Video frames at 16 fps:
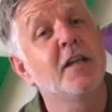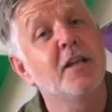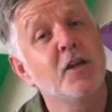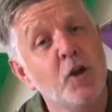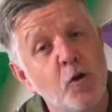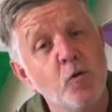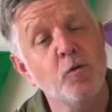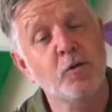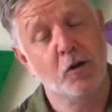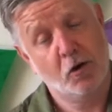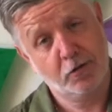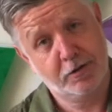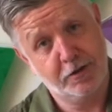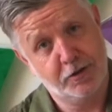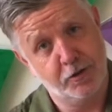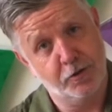new
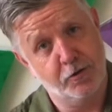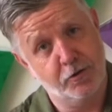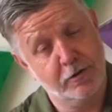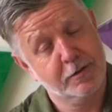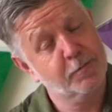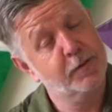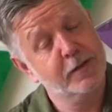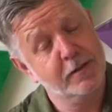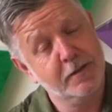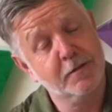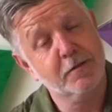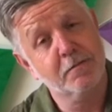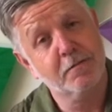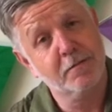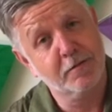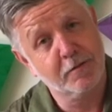Doctor jokes? Because
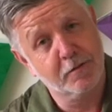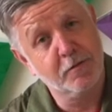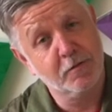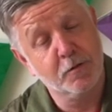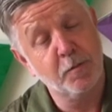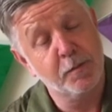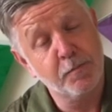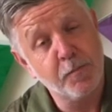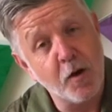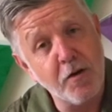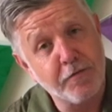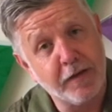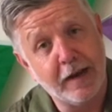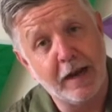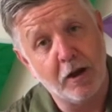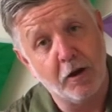to be
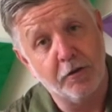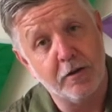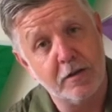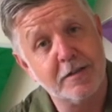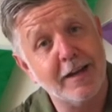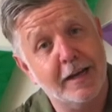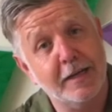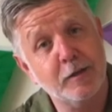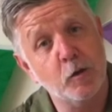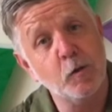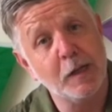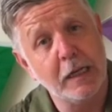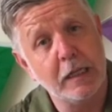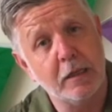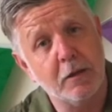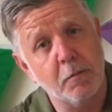perfectly honest, I do
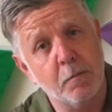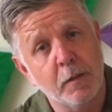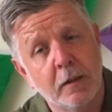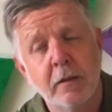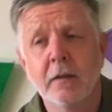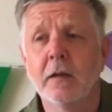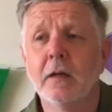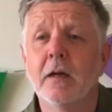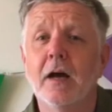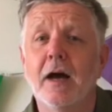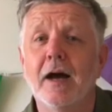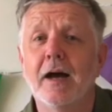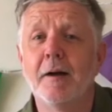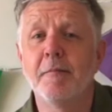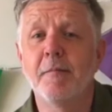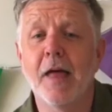need them.
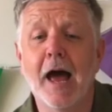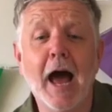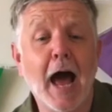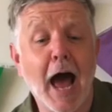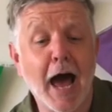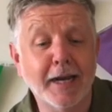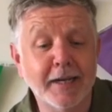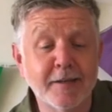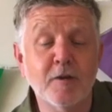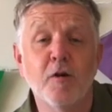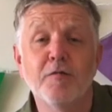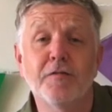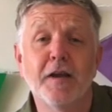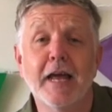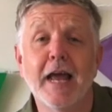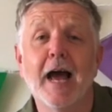And
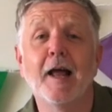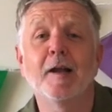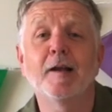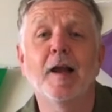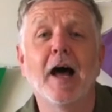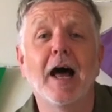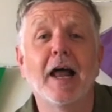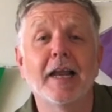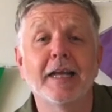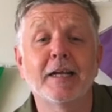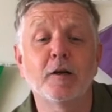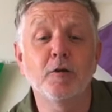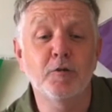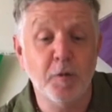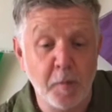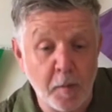hopefully I'll
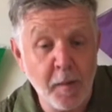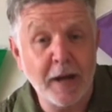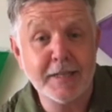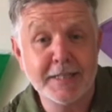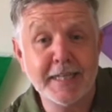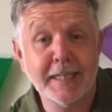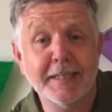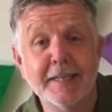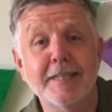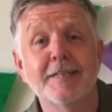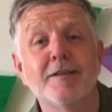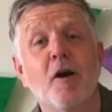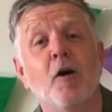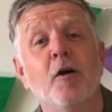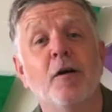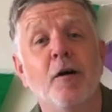include them. I might sing this
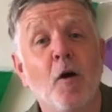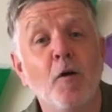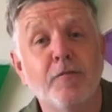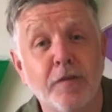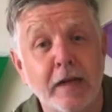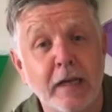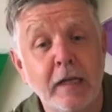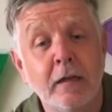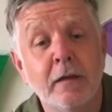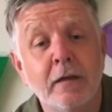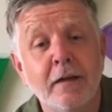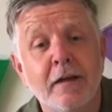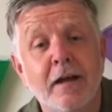song, hopefully,